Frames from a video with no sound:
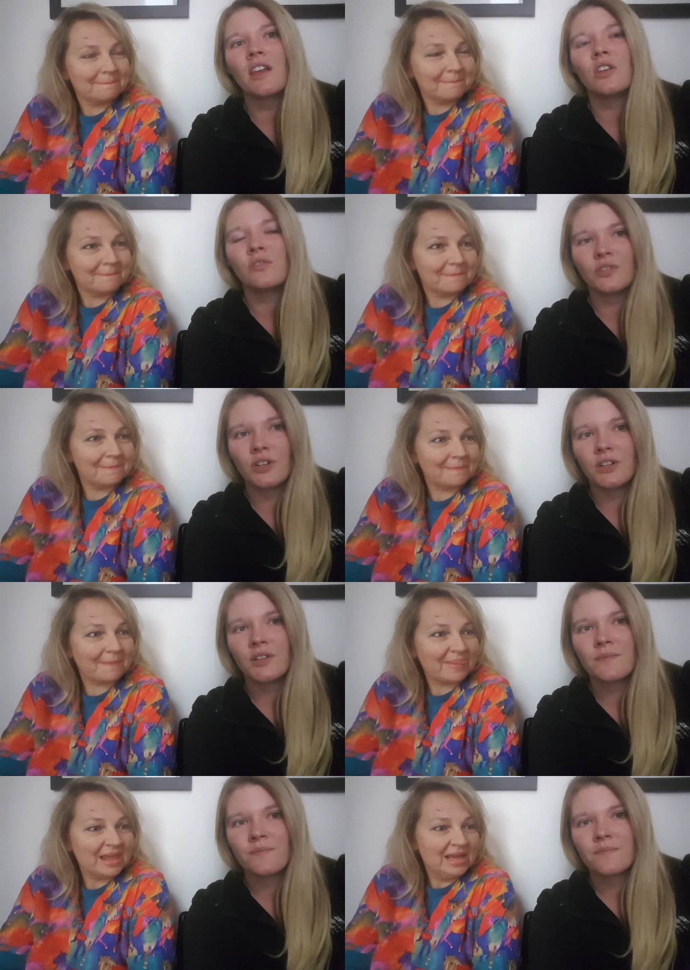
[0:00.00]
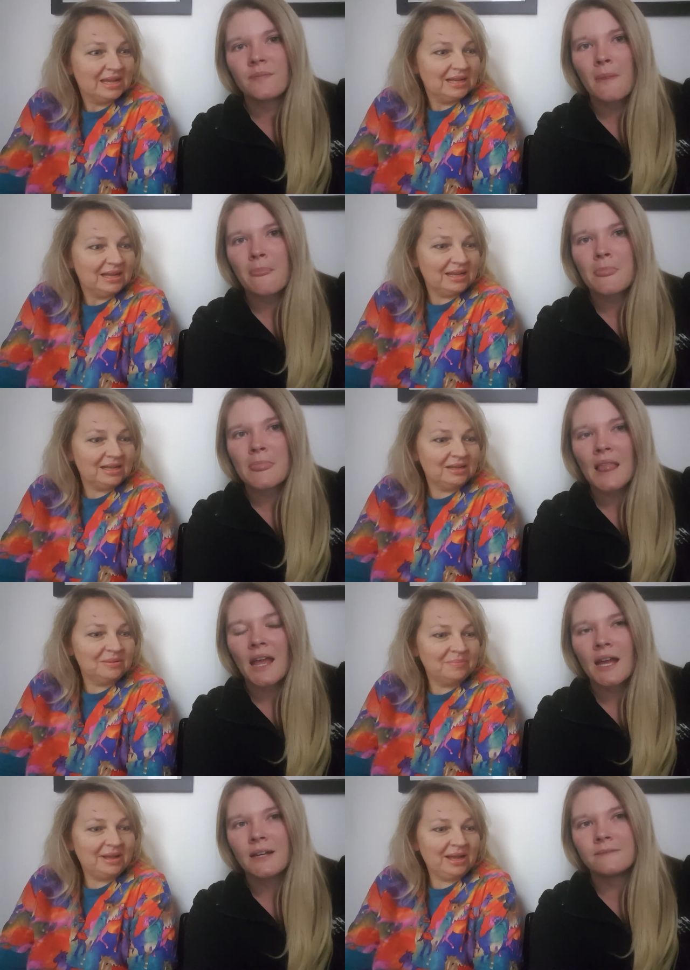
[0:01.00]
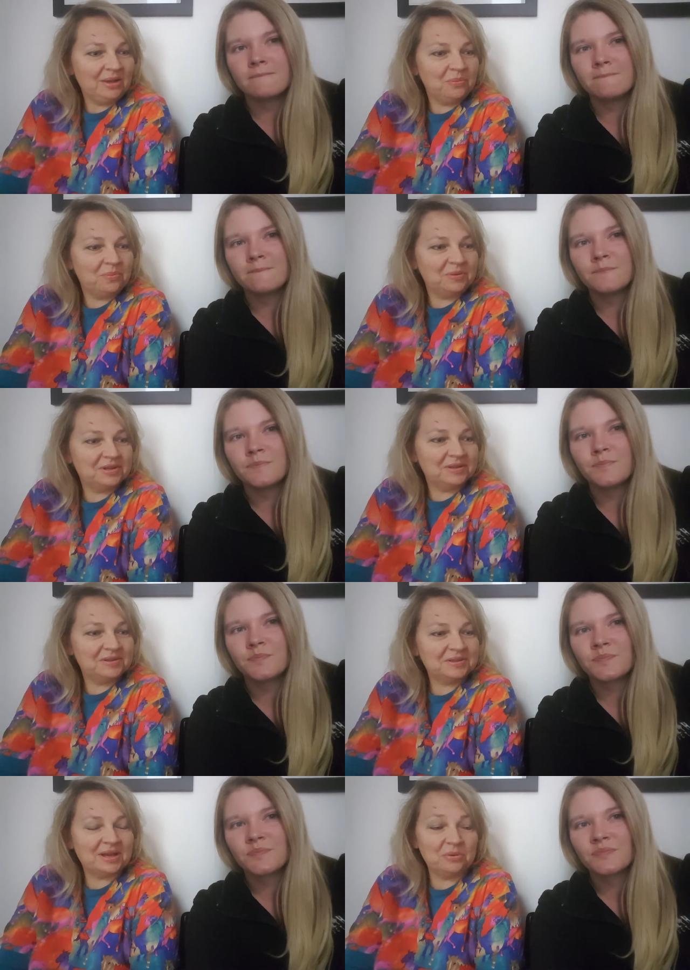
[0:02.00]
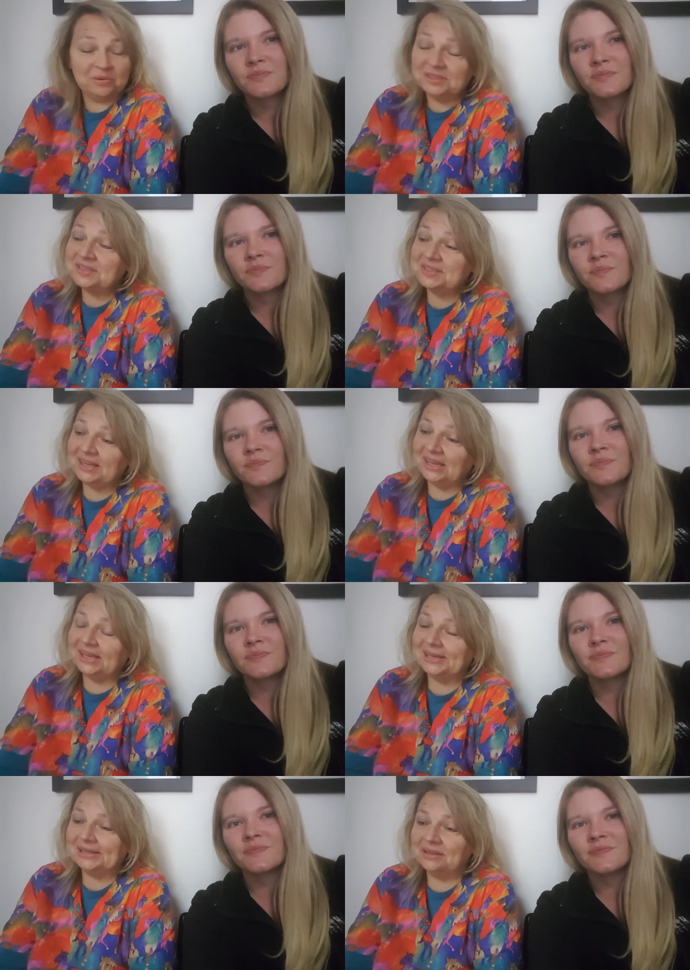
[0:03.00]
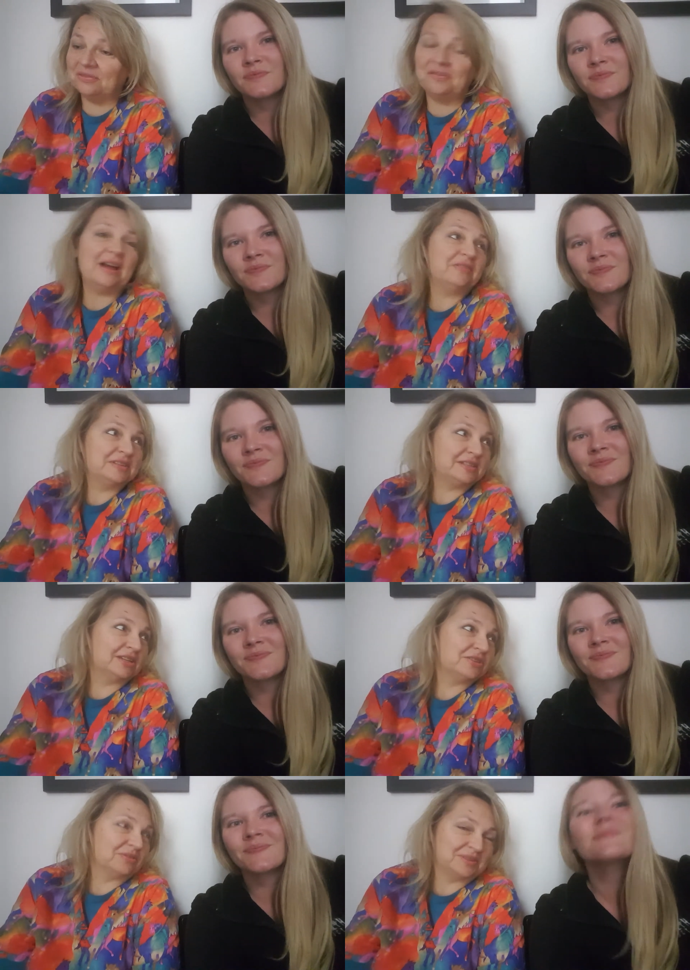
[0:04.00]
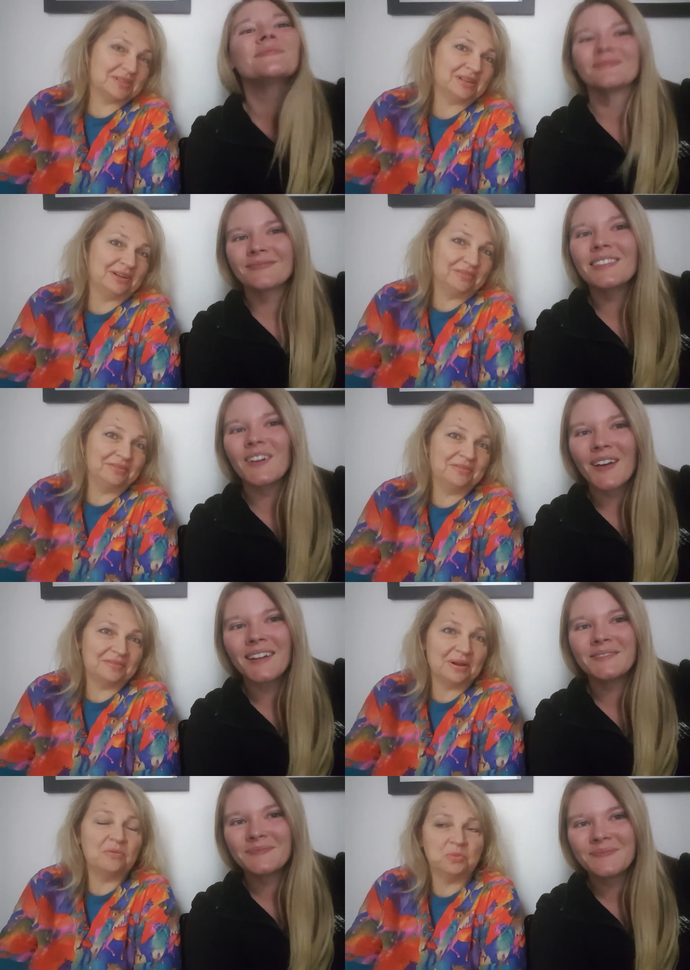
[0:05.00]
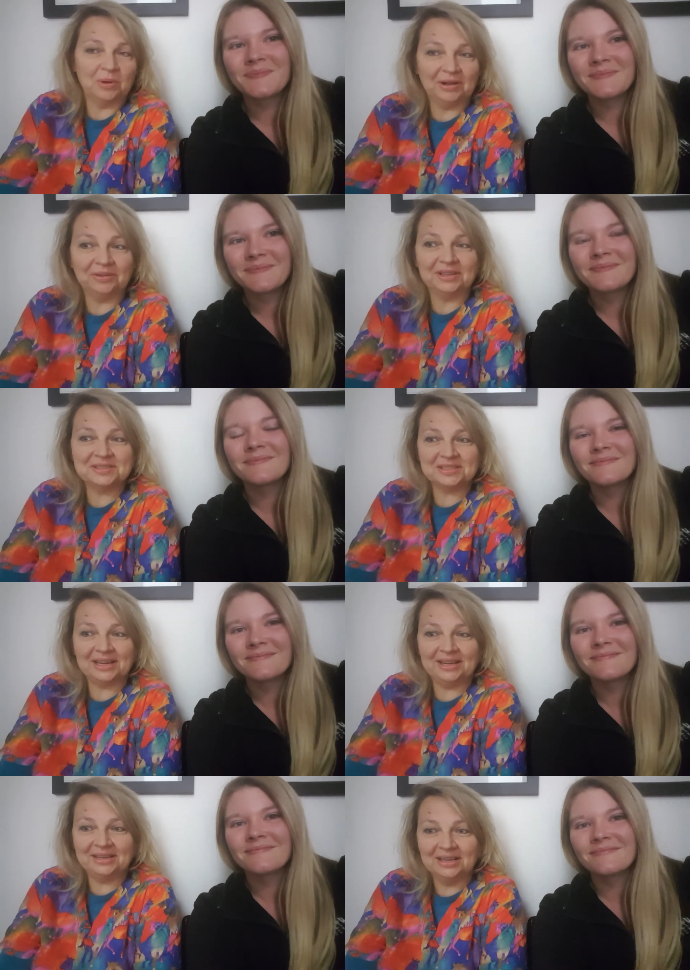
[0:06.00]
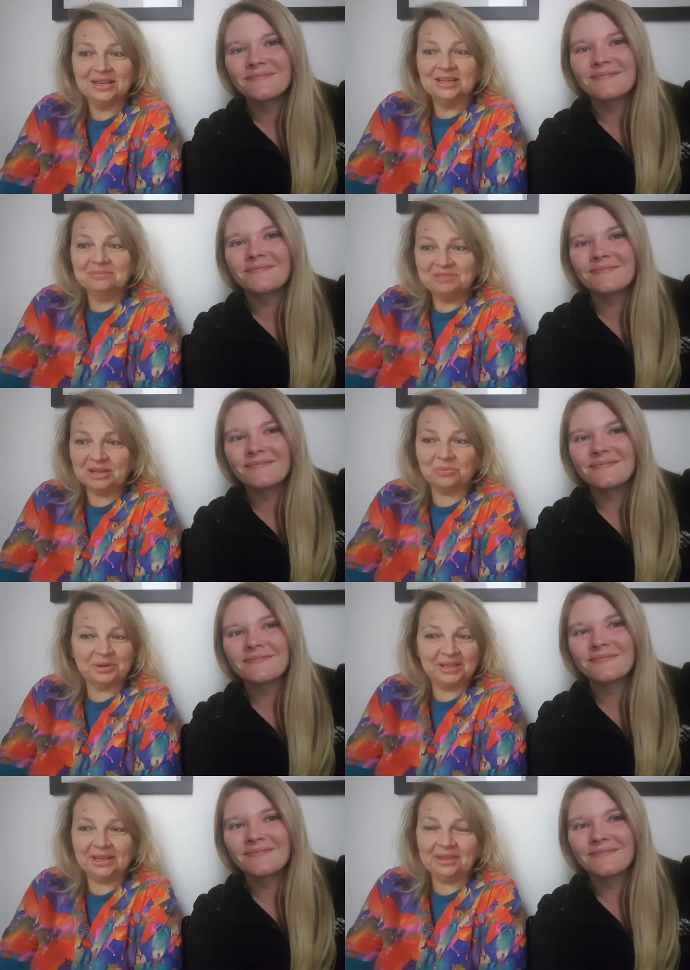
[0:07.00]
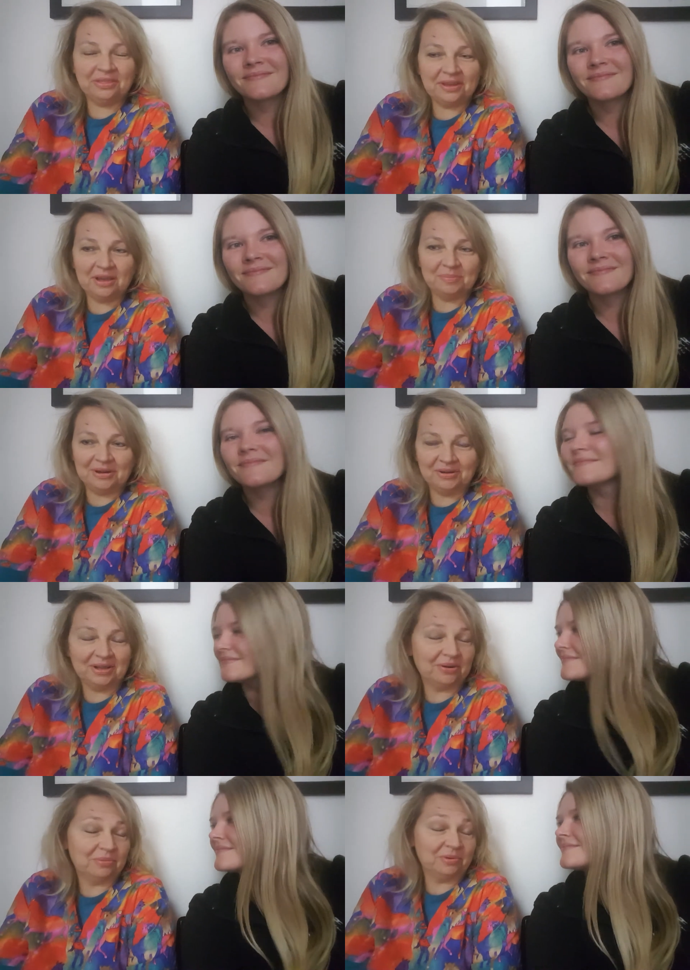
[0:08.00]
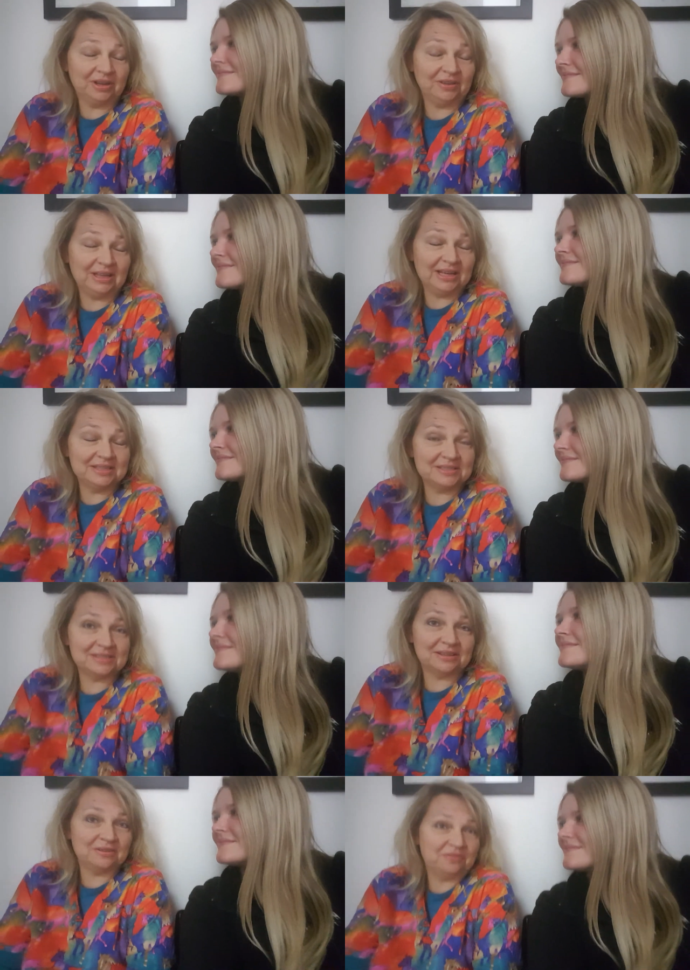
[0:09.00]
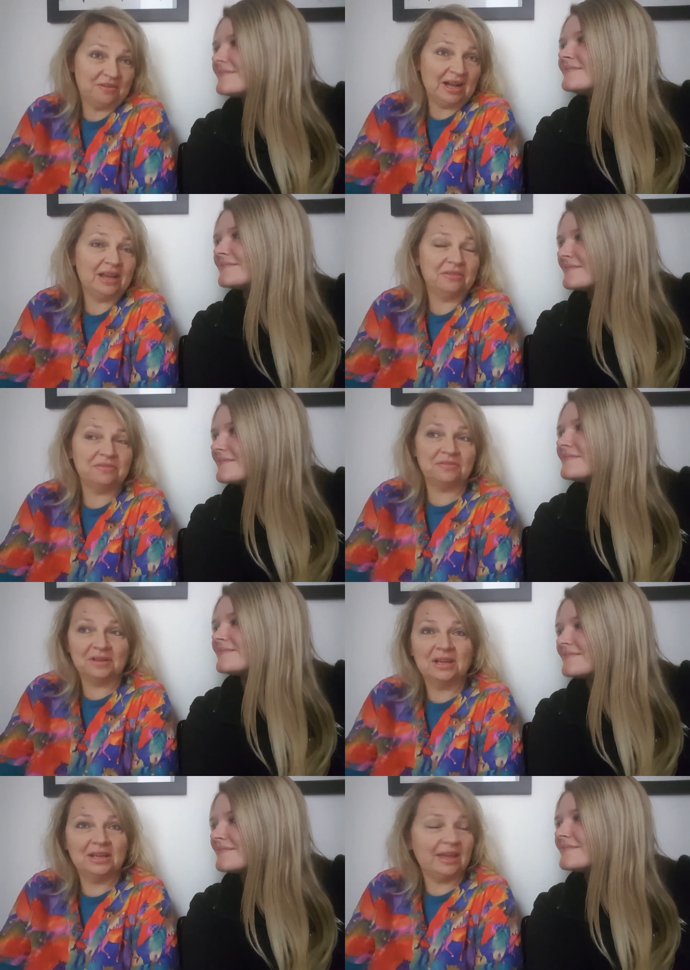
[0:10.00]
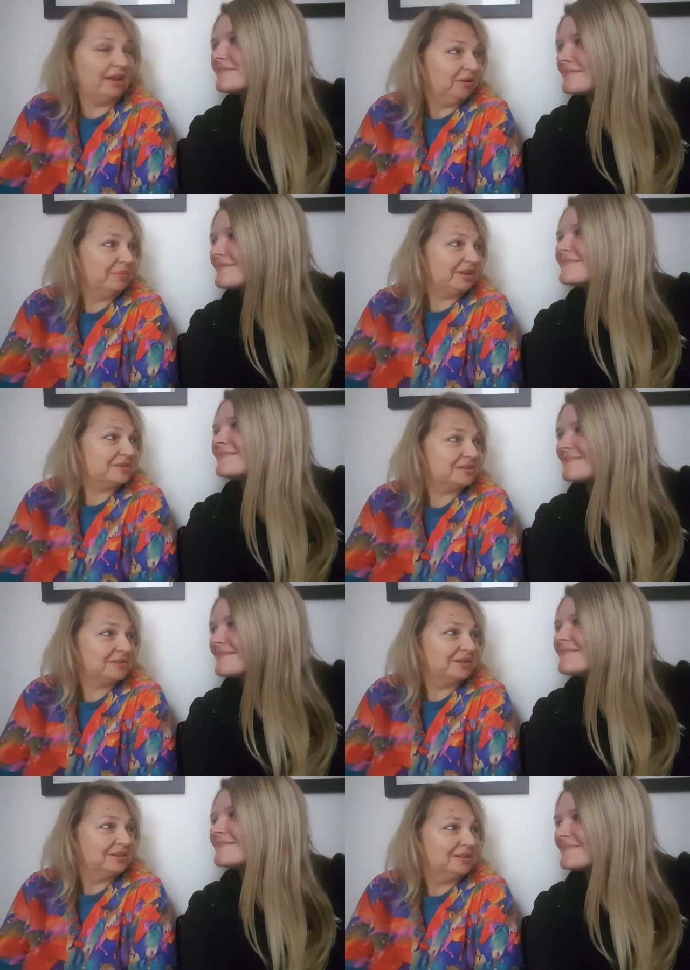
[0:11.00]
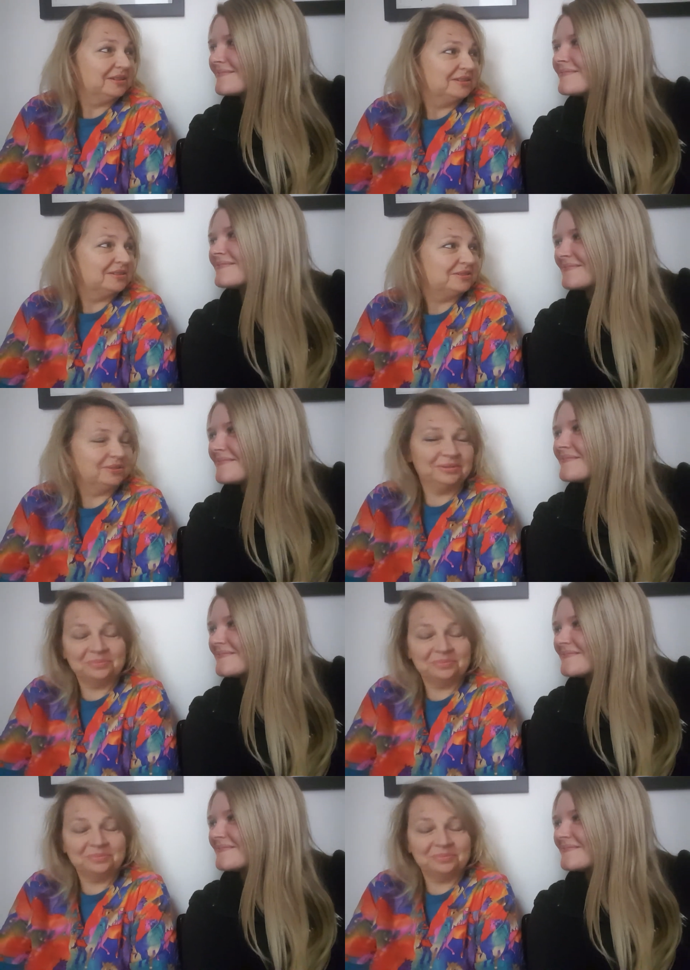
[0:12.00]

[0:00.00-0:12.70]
Speaker 1: that you've learned? Um, I was I would say uh, the five essentials of okay. of wellness. I didn't really think about it or realize the five elements to